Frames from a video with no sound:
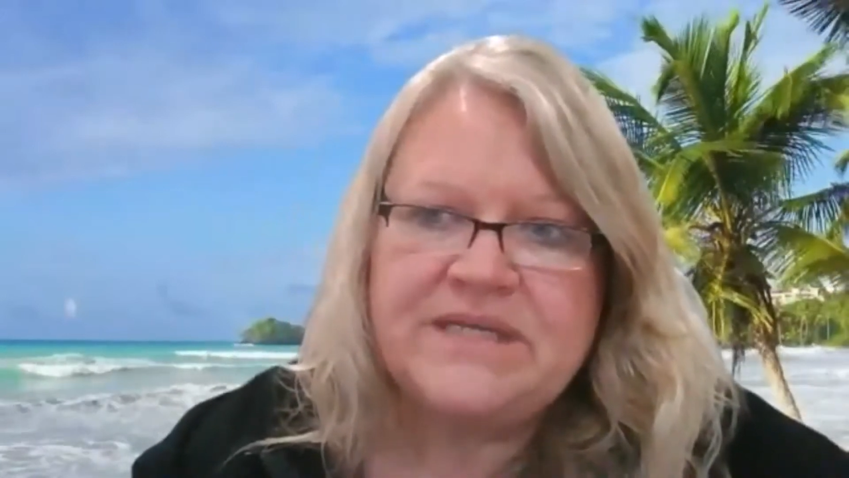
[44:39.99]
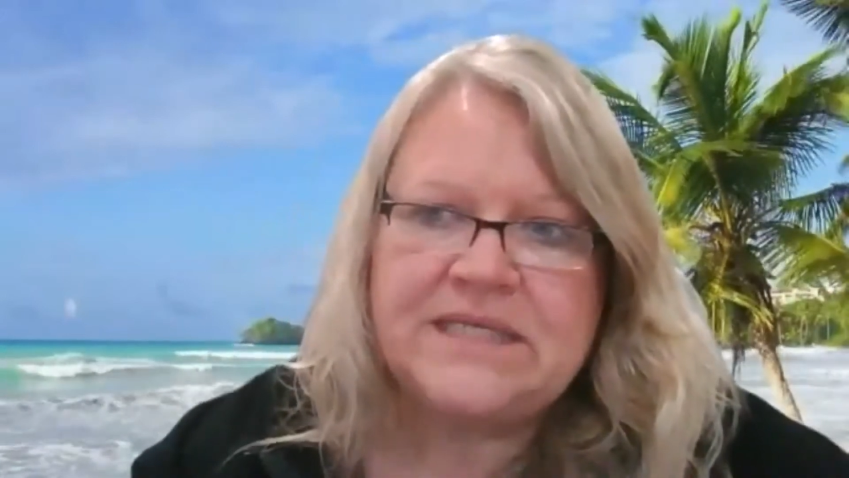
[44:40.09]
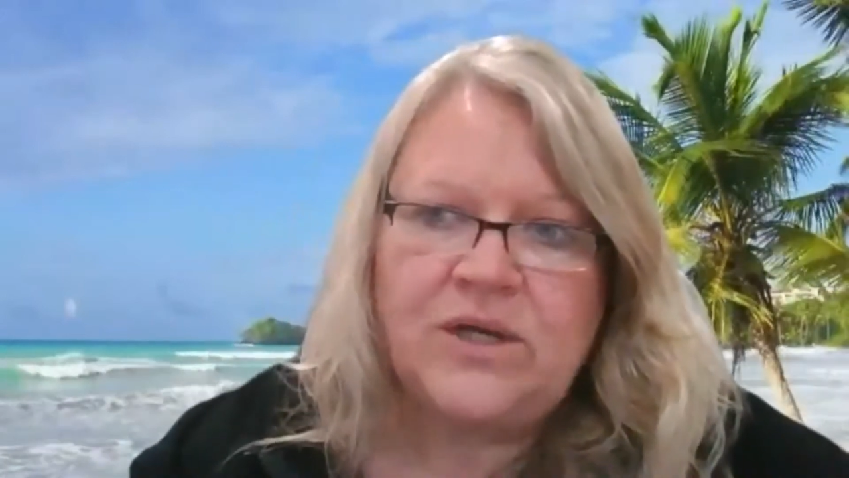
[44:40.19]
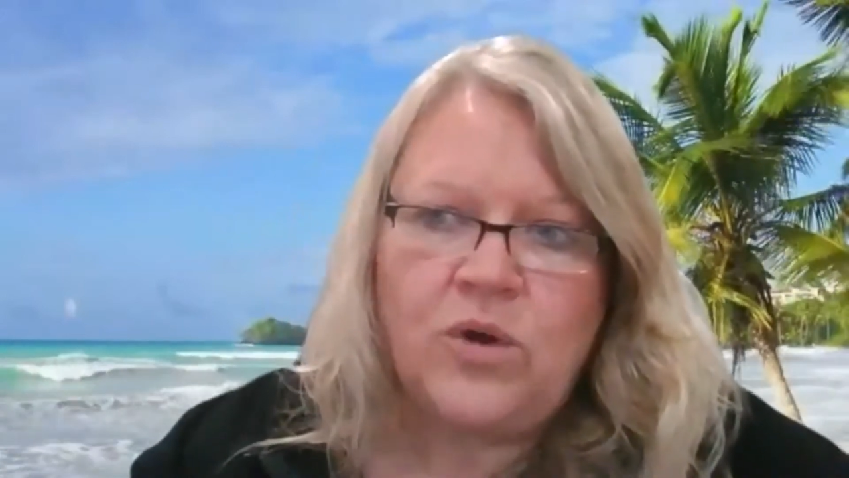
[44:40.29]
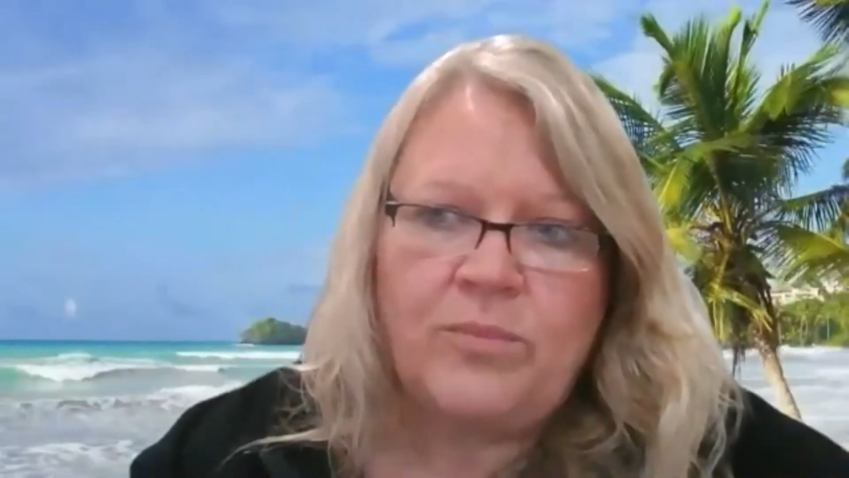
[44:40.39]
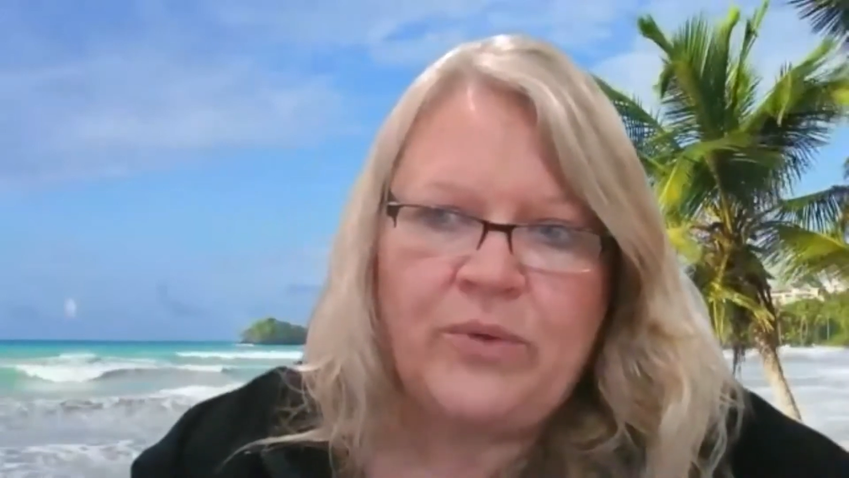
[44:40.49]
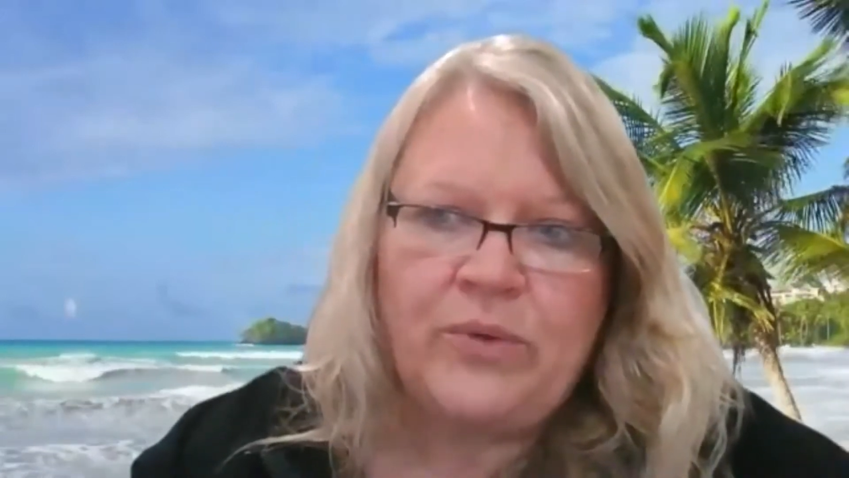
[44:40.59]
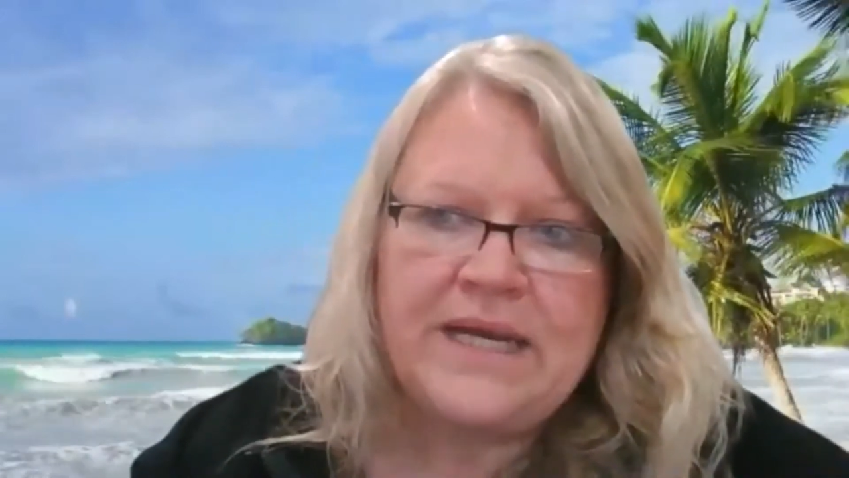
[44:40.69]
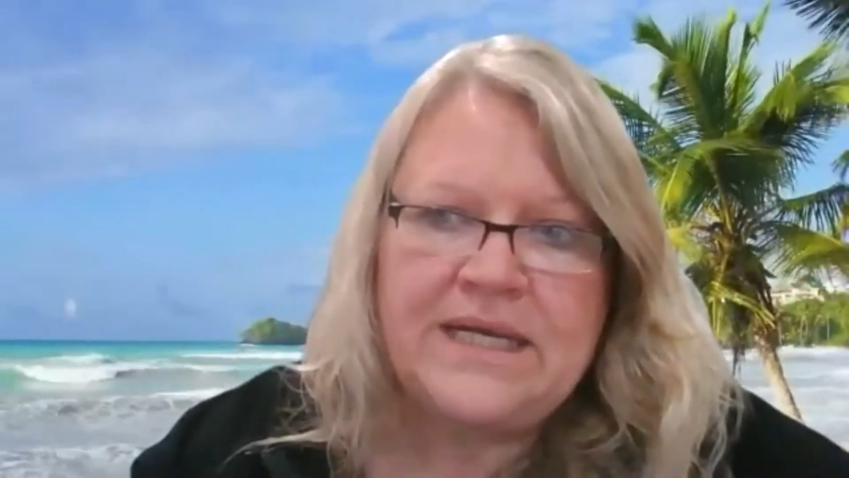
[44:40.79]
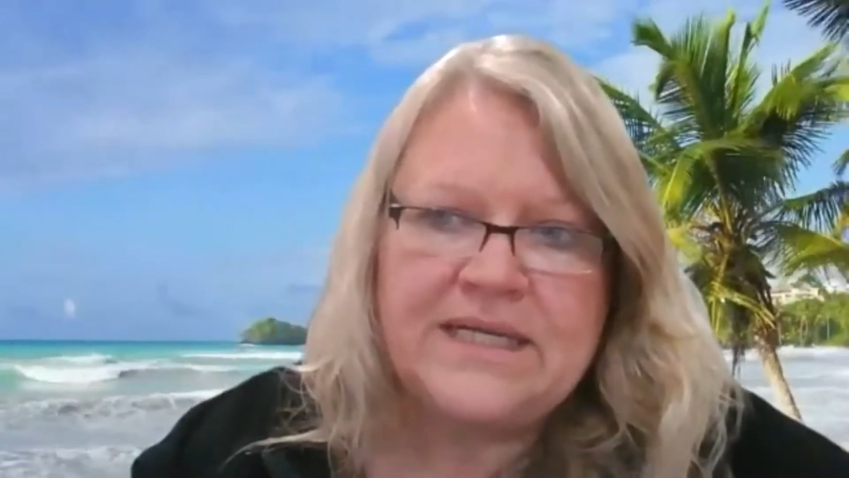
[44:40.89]
is
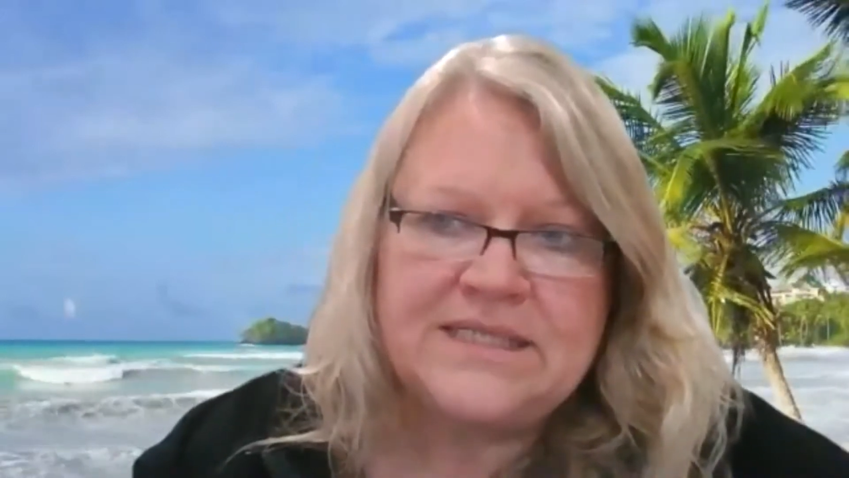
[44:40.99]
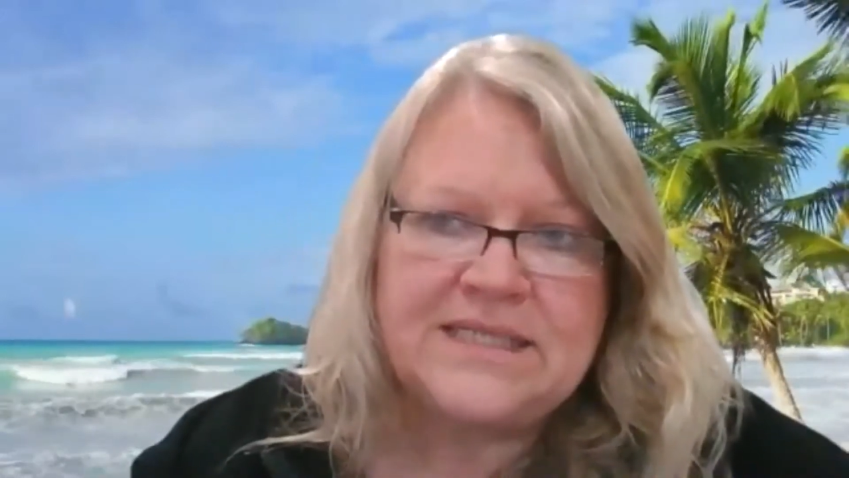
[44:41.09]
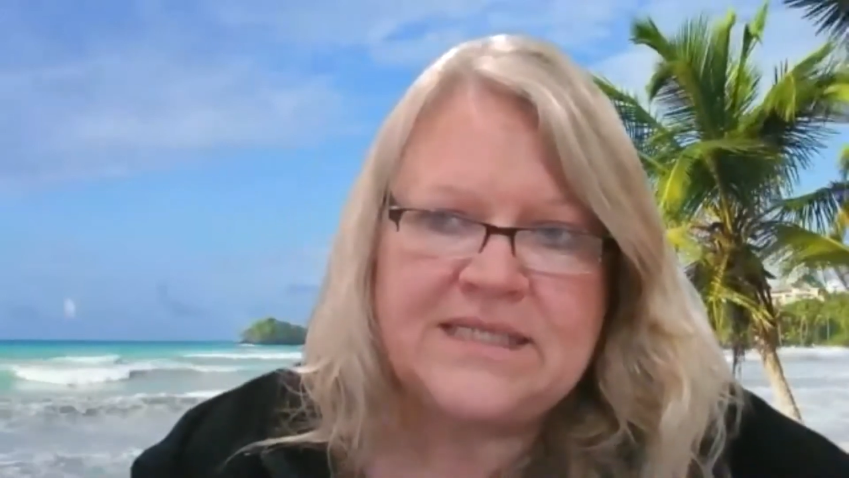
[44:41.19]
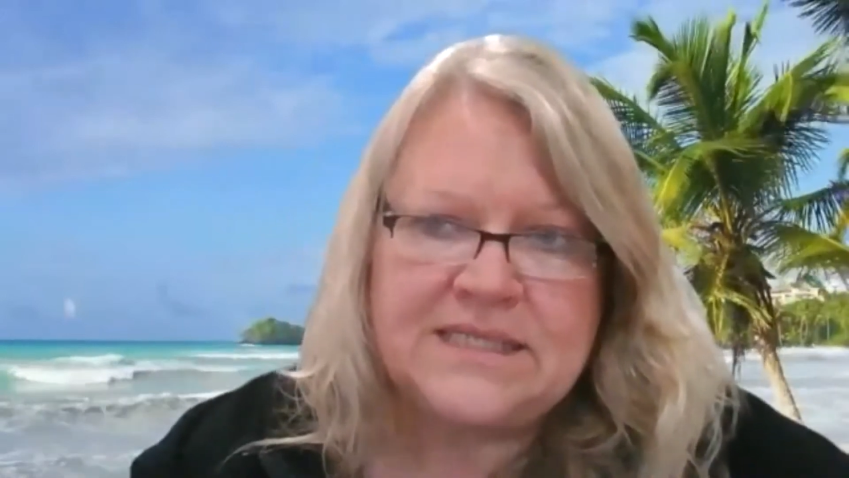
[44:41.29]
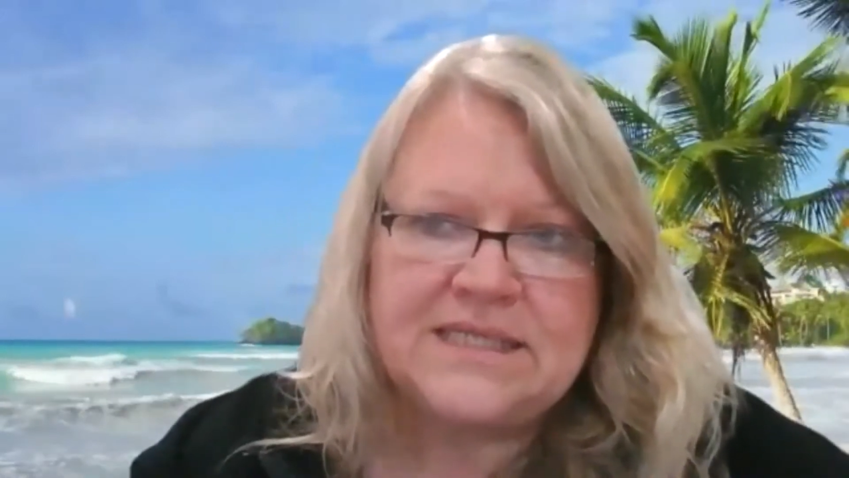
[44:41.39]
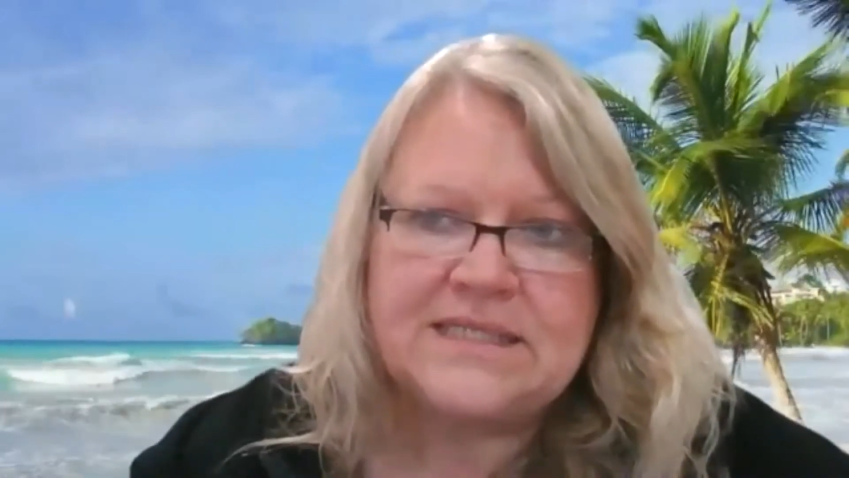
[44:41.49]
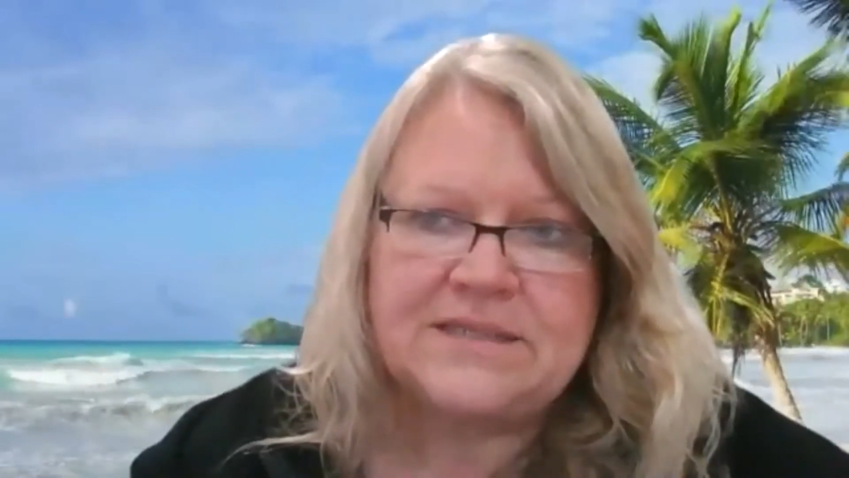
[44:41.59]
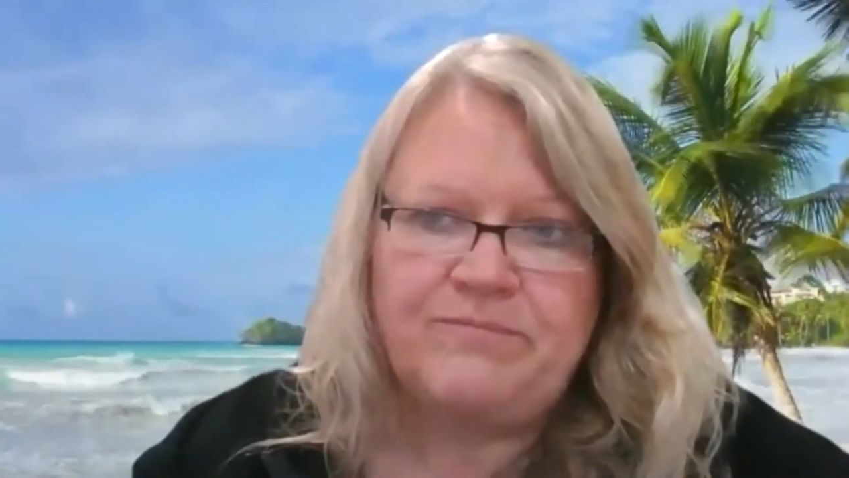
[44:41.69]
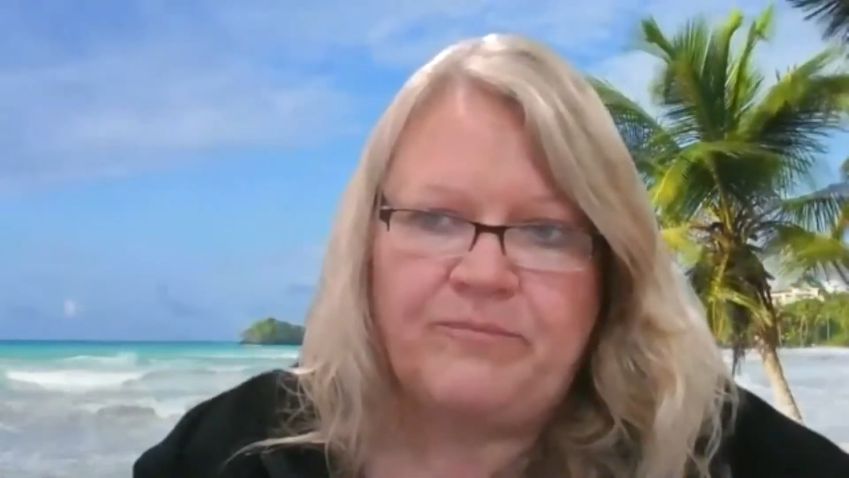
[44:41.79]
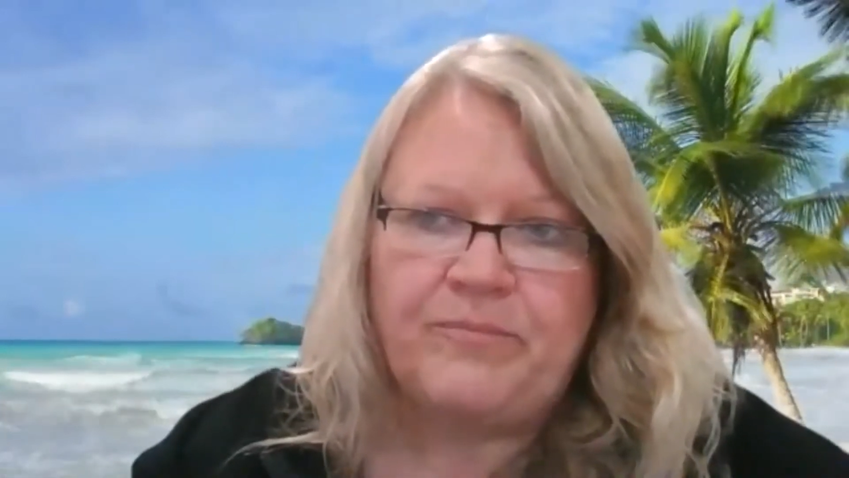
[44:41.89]
incorporated into the
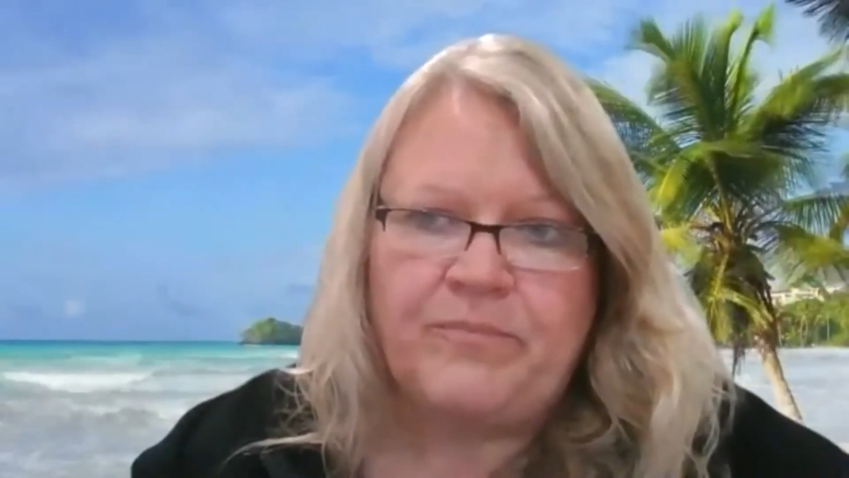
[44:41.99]
system.